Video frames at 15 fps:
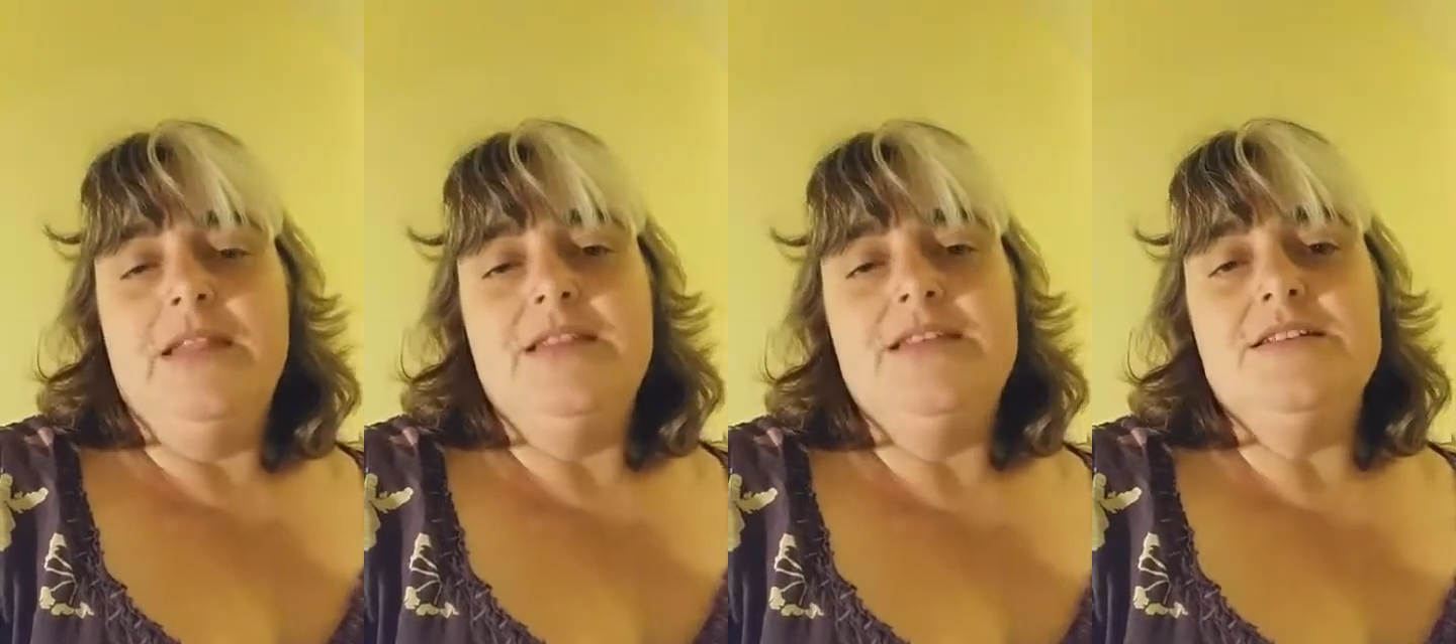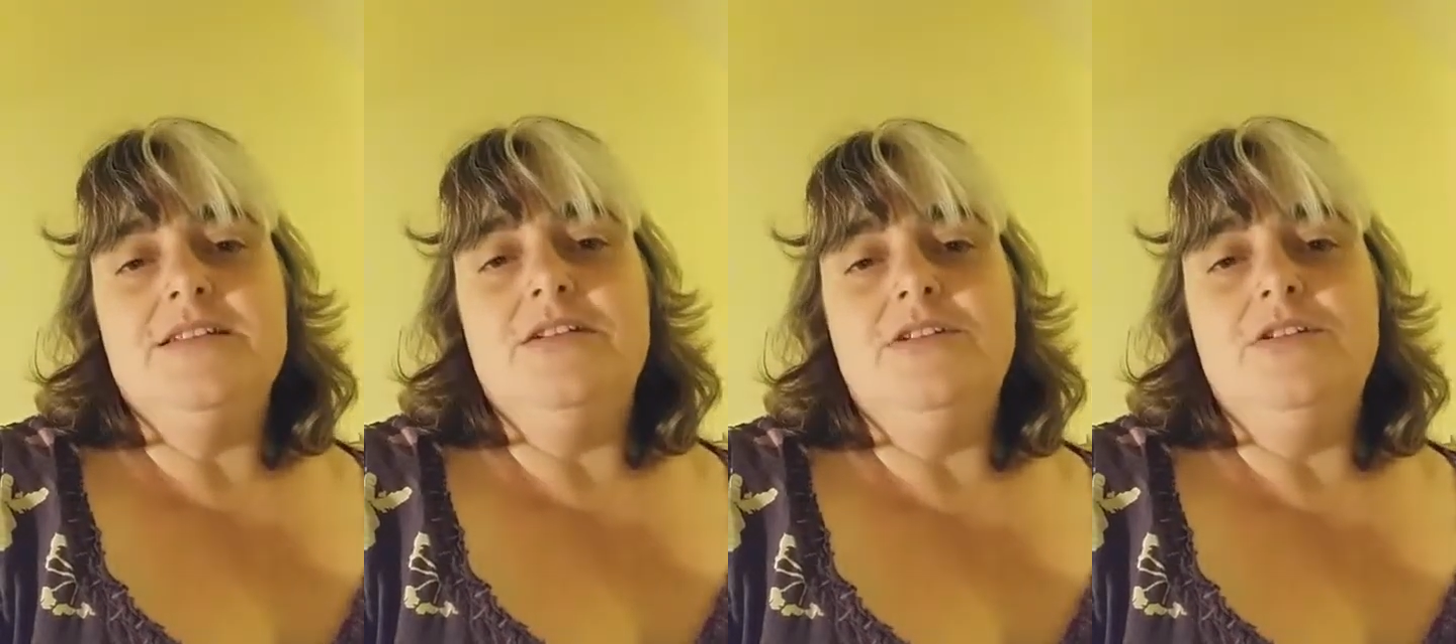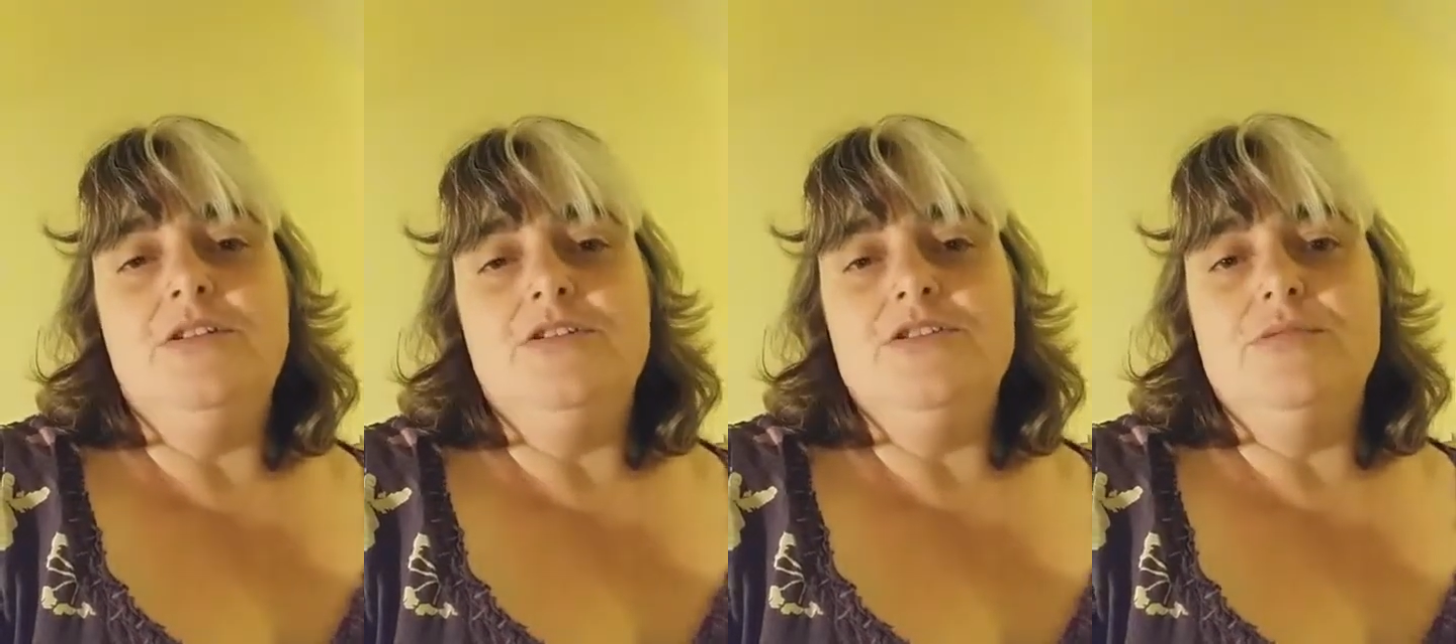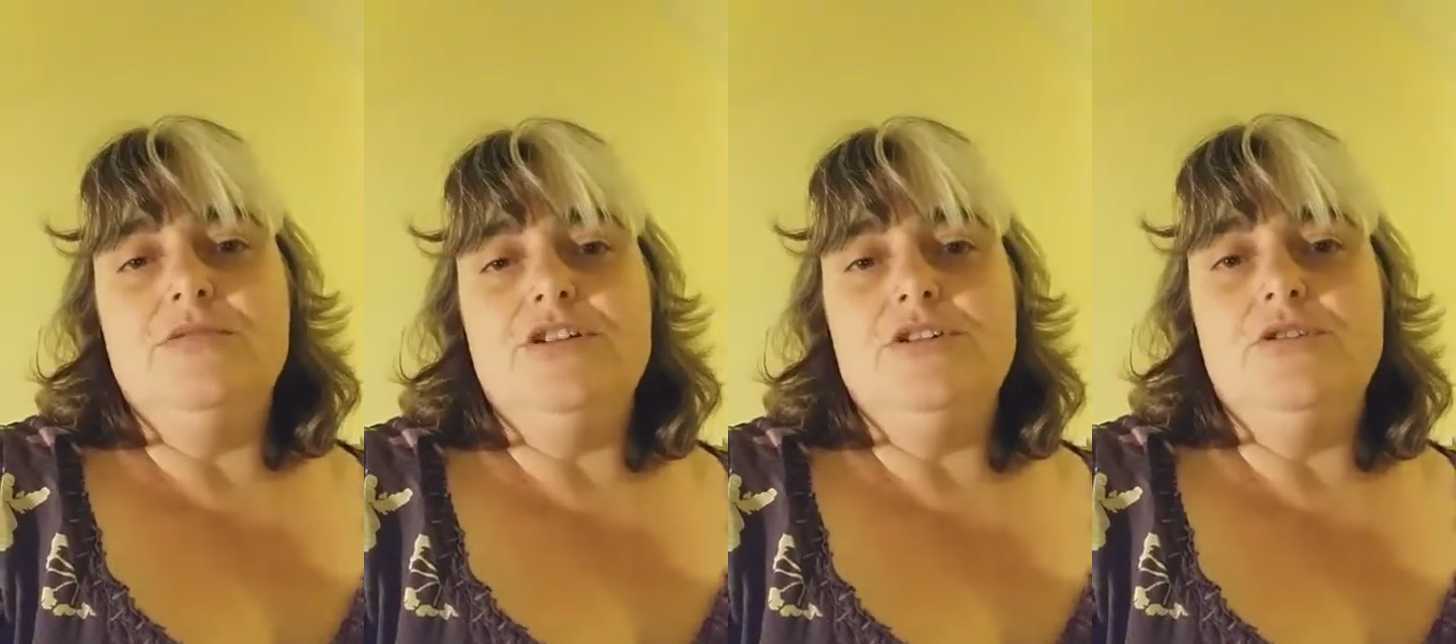There's a lot,
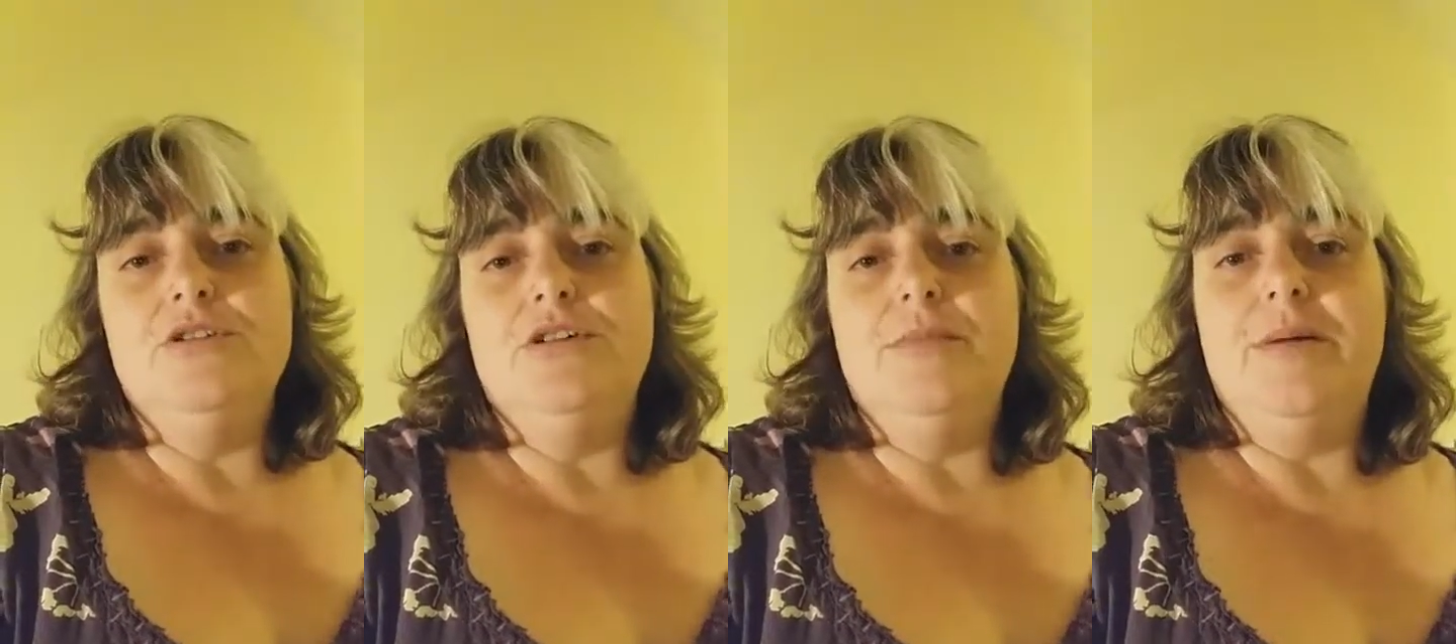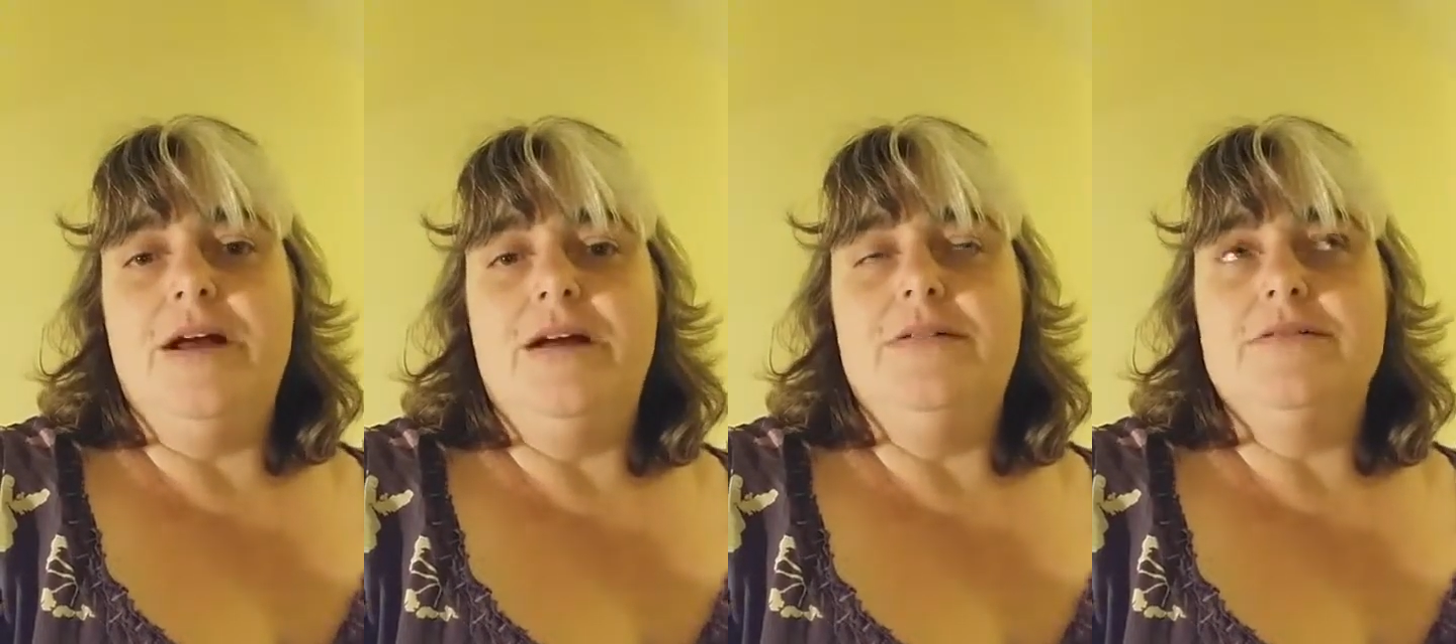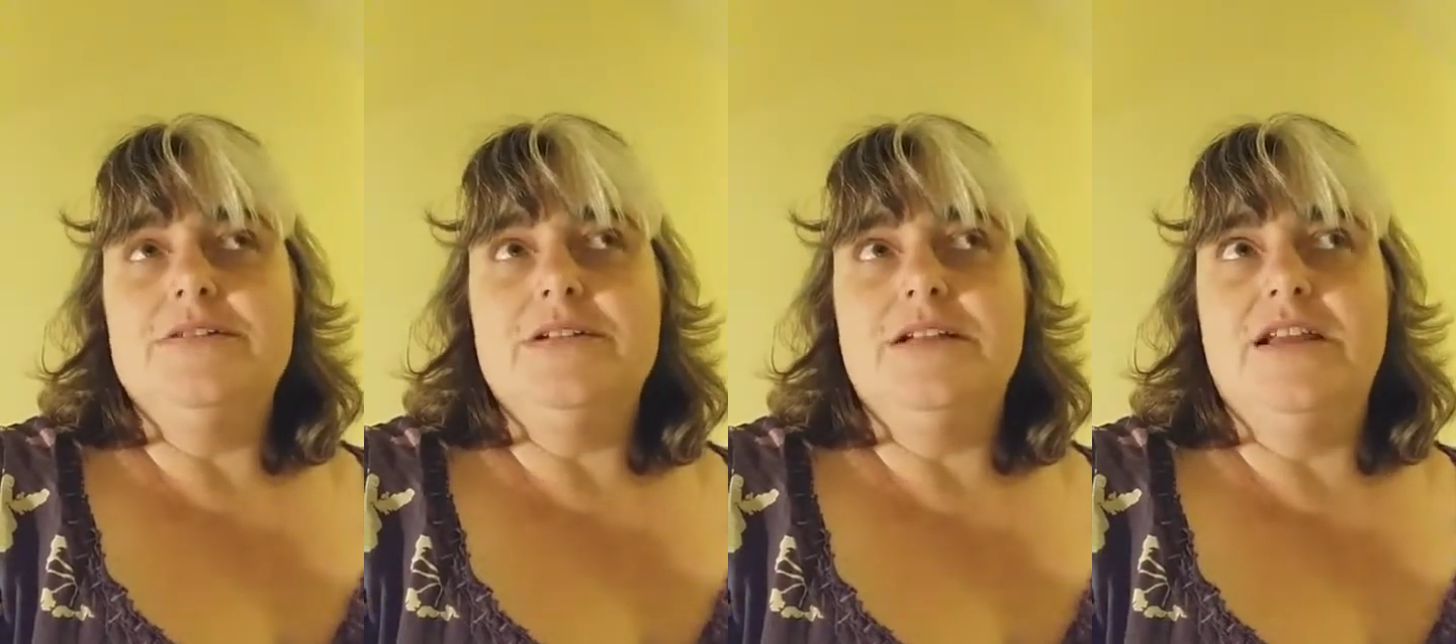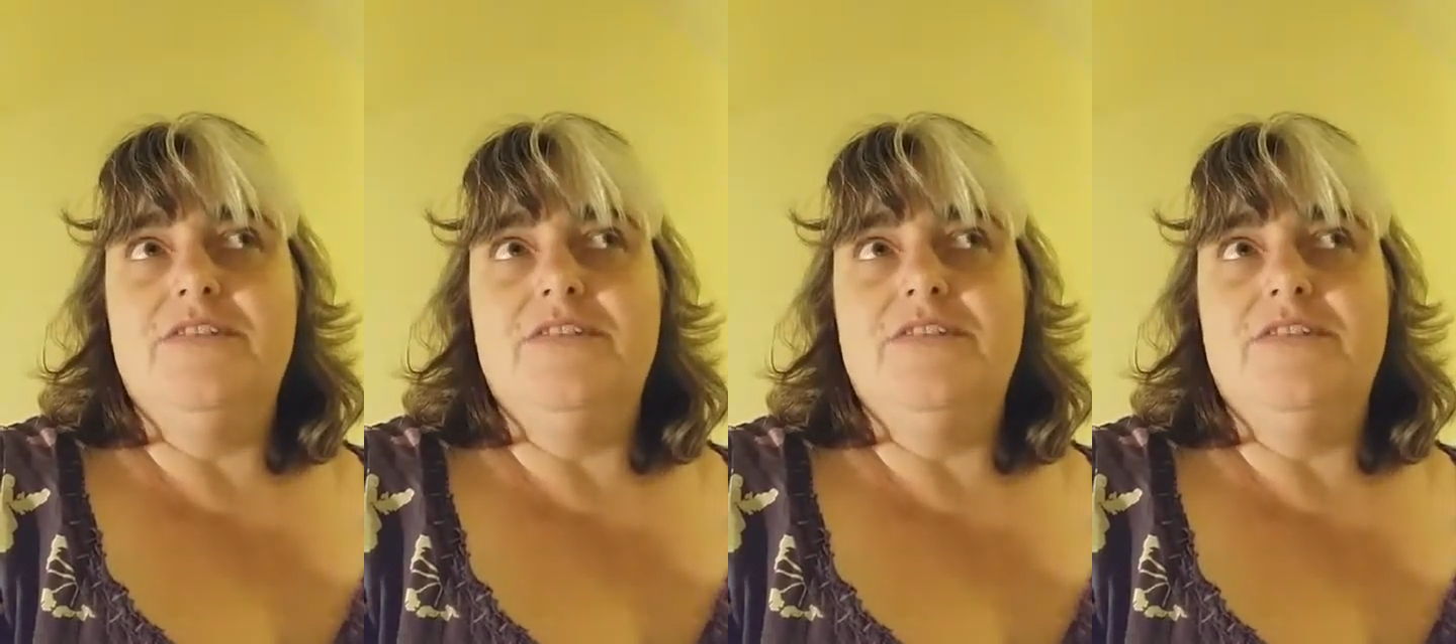and we talk about